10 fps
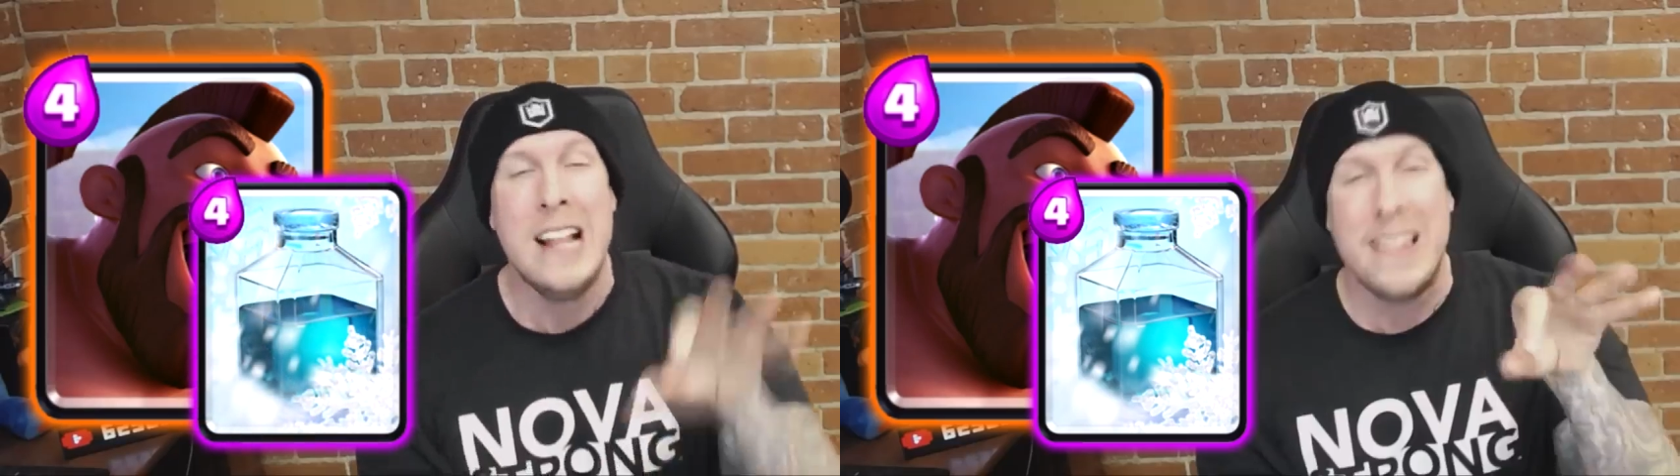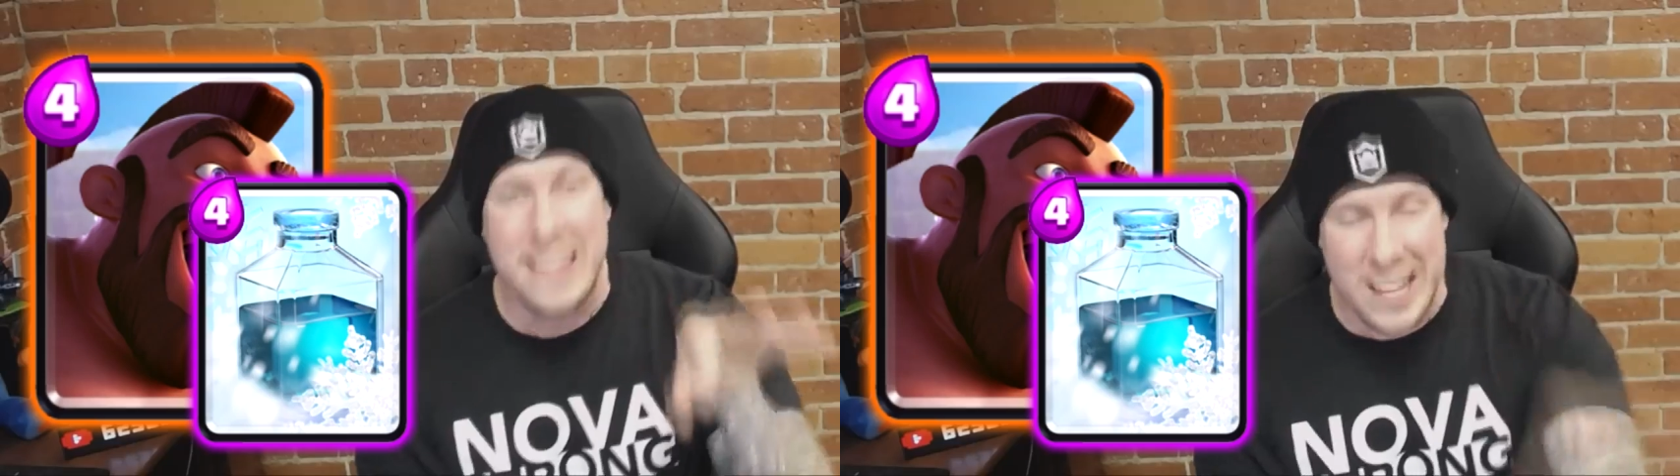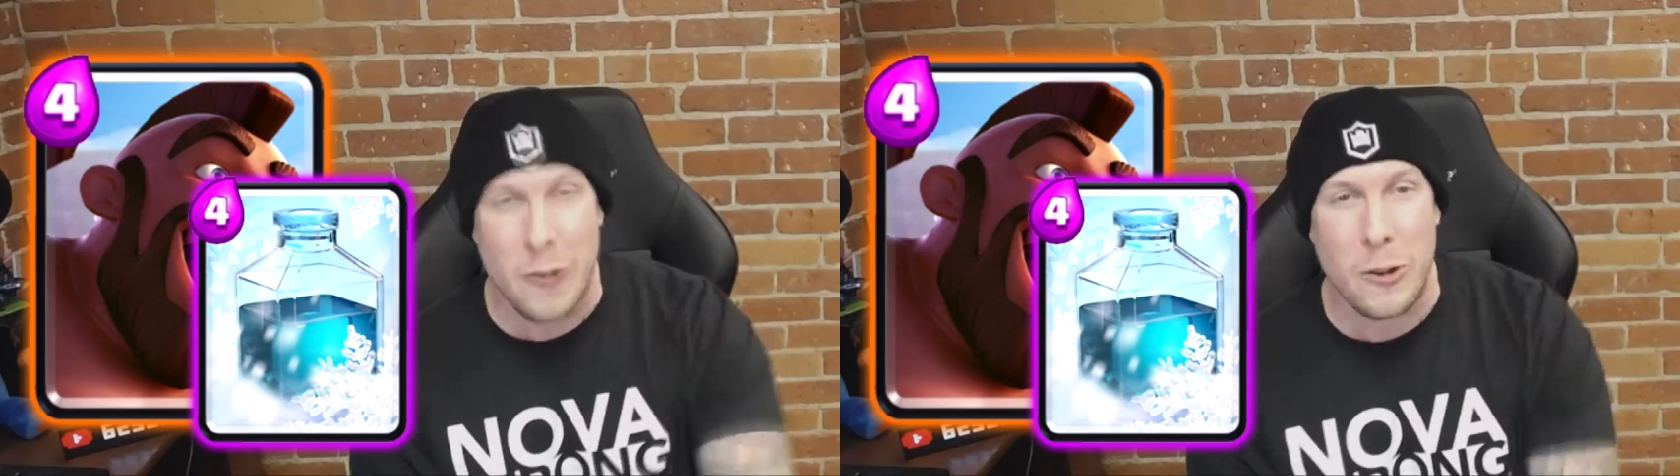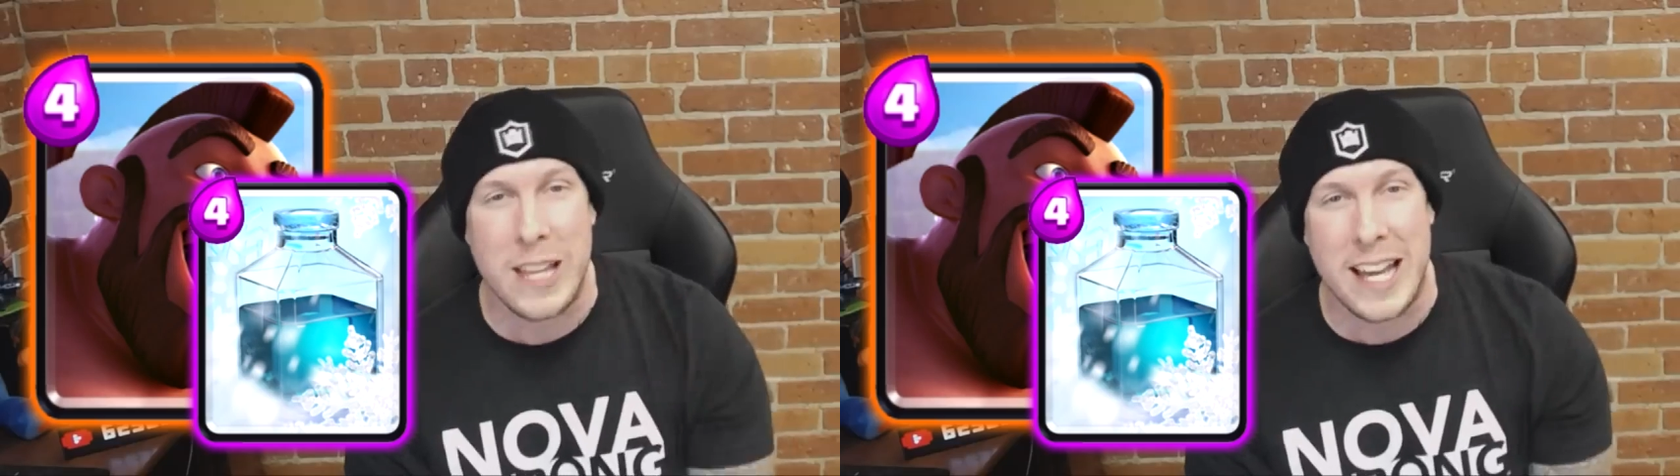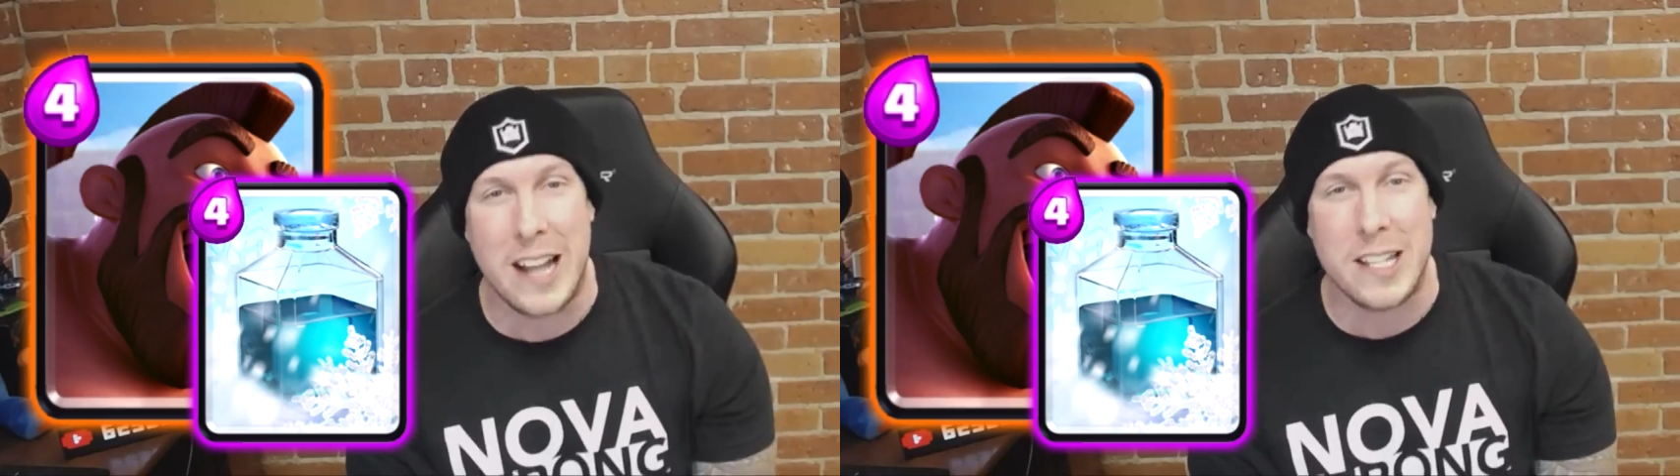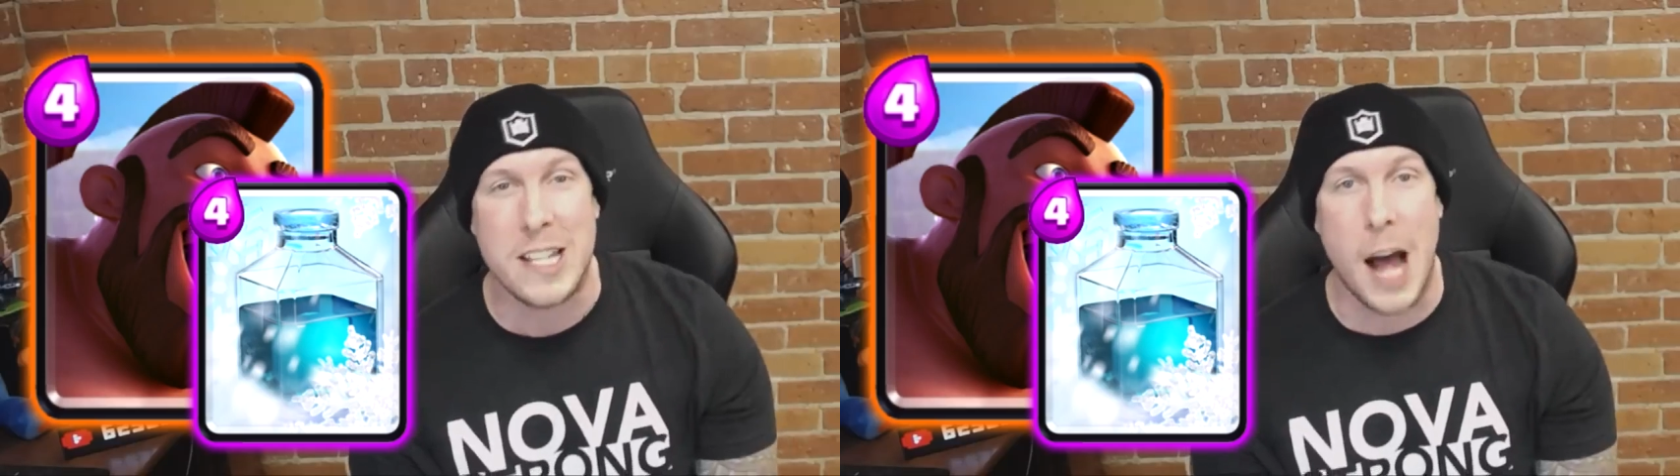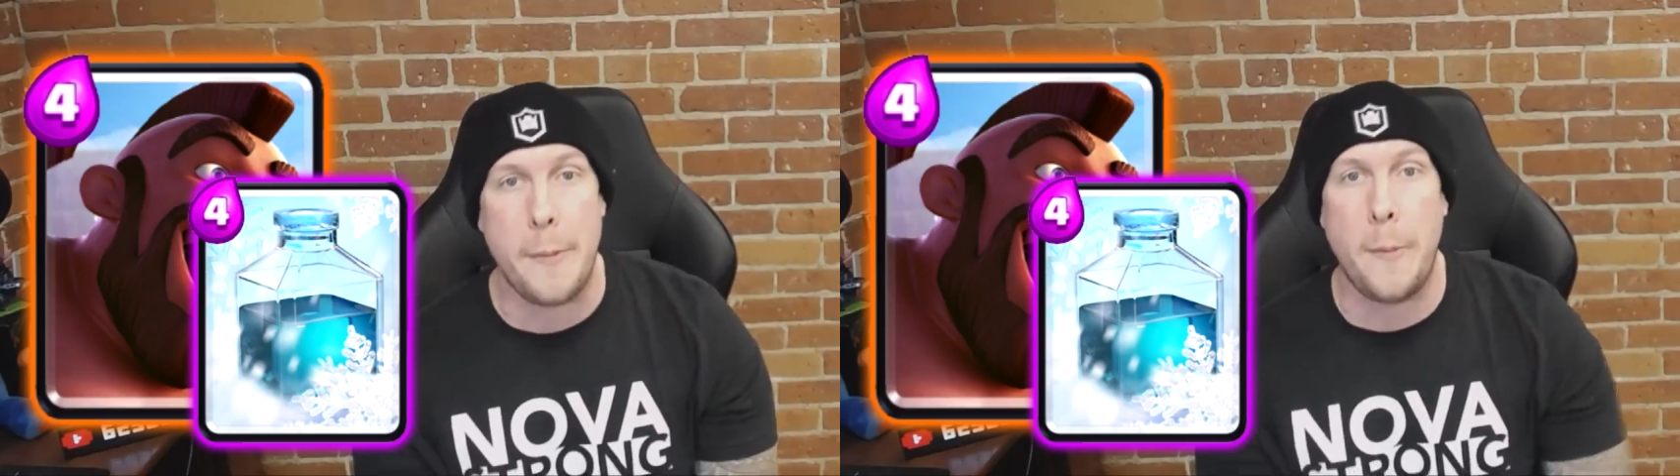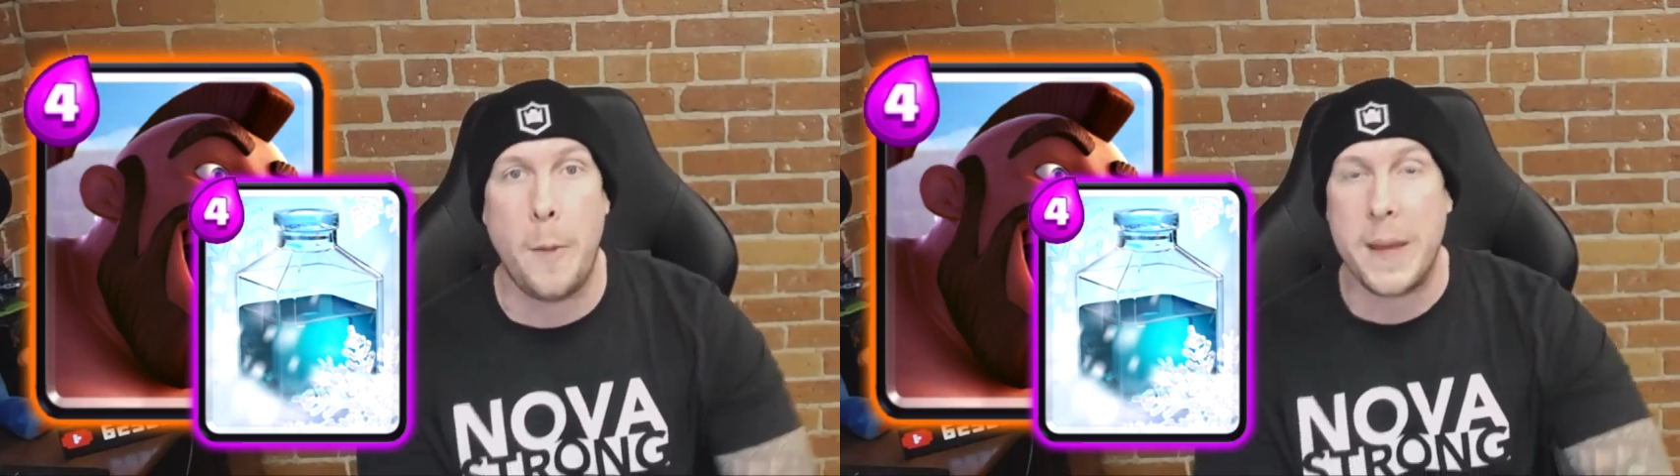literally unstoppable,